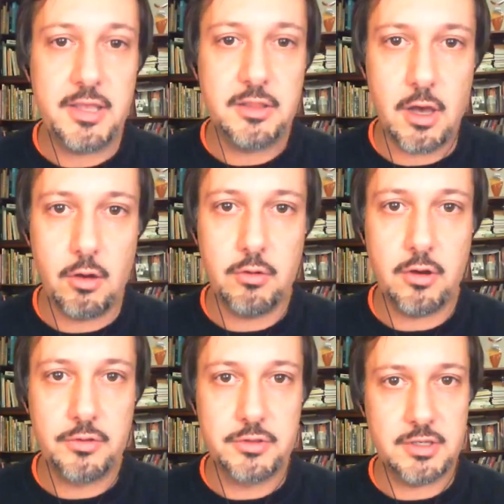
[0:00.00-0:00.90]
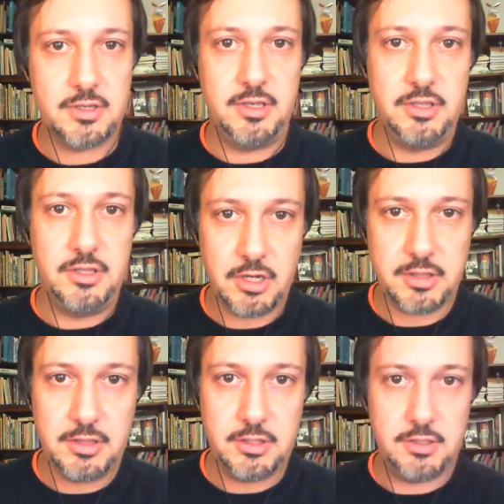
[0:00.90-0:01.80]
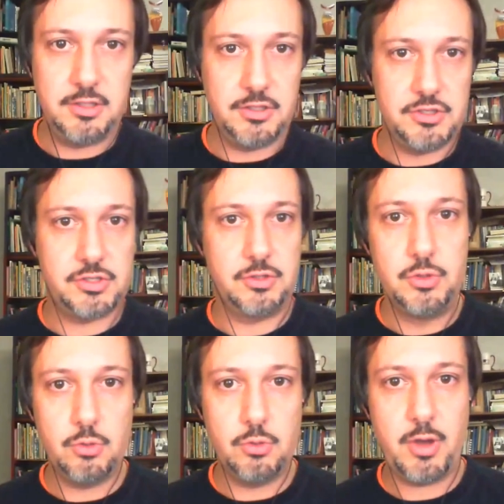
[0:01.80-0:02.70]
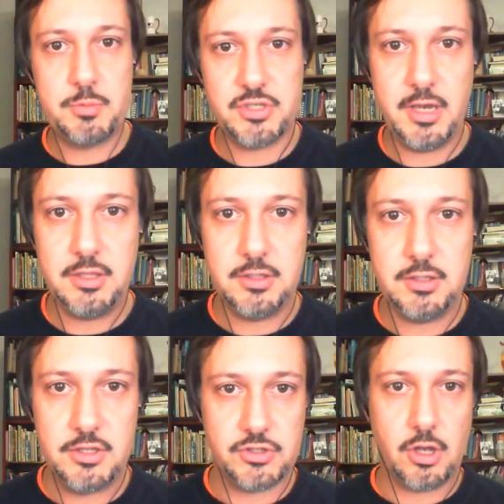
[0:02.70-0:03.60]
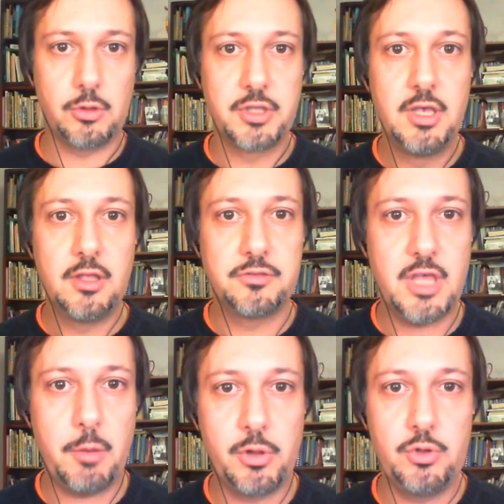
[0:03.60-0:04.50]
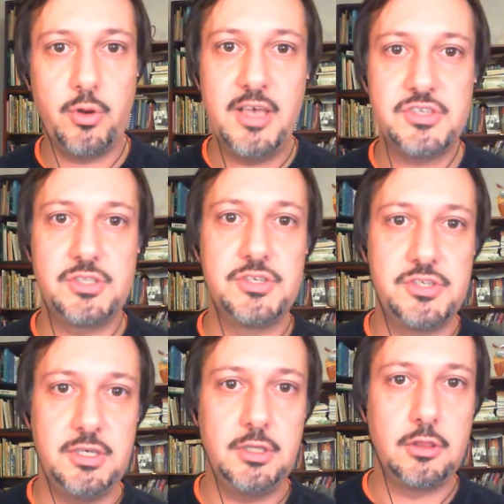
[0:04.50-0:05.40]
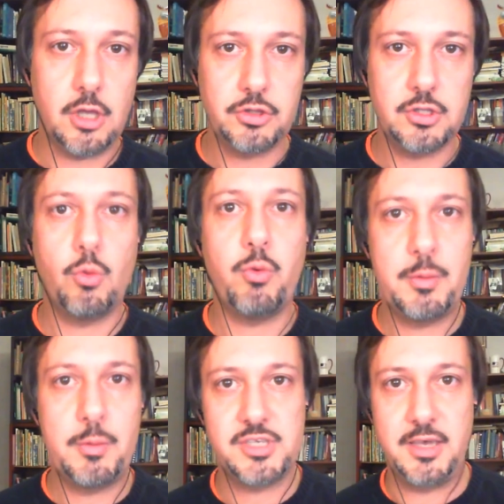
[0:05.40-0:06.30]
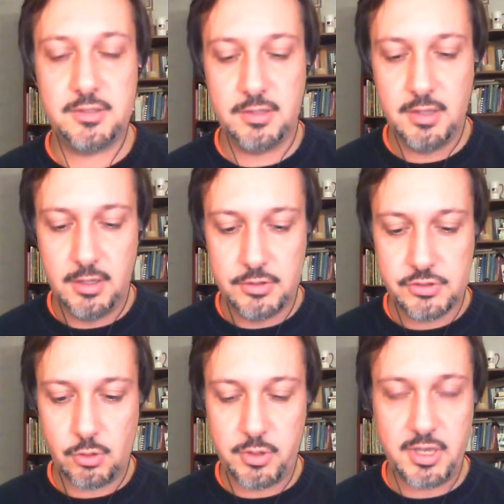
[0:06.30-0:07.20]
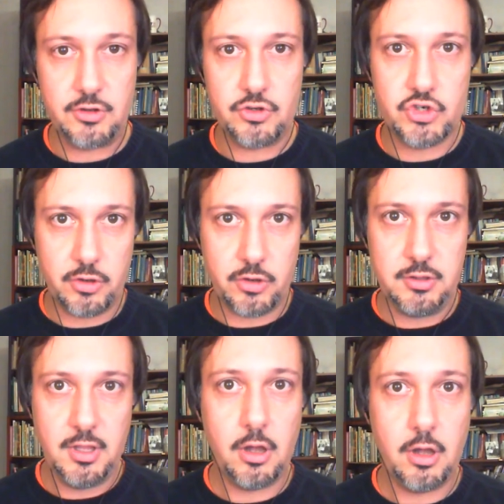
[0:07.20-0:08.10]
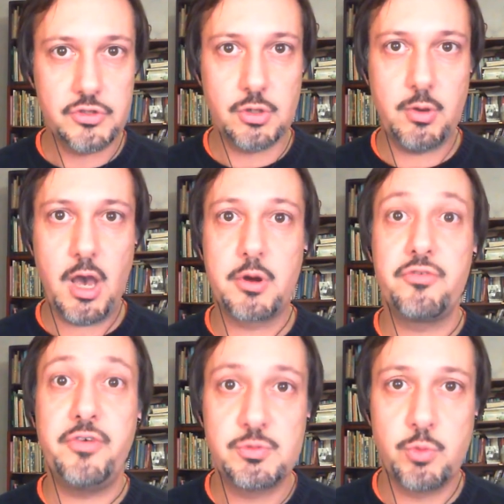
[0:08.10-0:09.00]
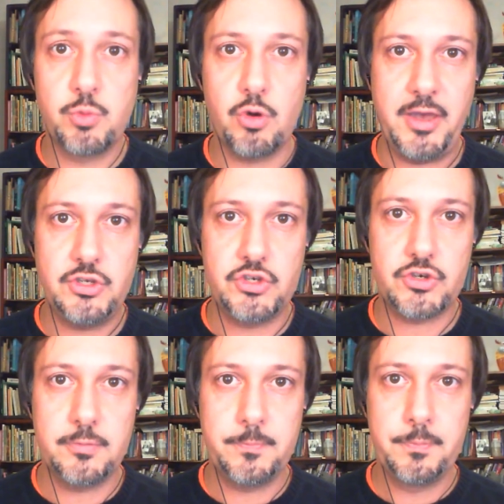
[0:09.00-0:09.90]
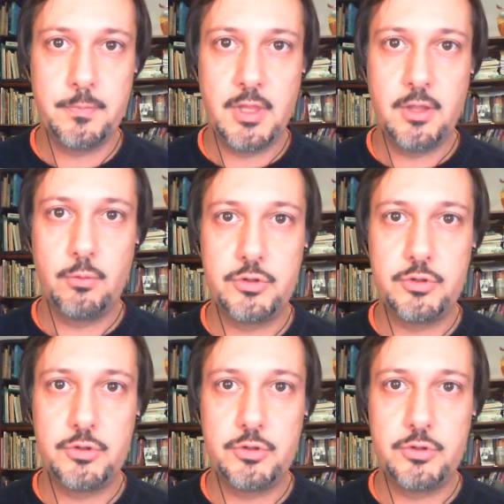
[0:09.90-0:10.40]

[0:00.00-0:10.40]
now on the internet in this new website. It's called wstc.website. So we can join also our Facebook page, which is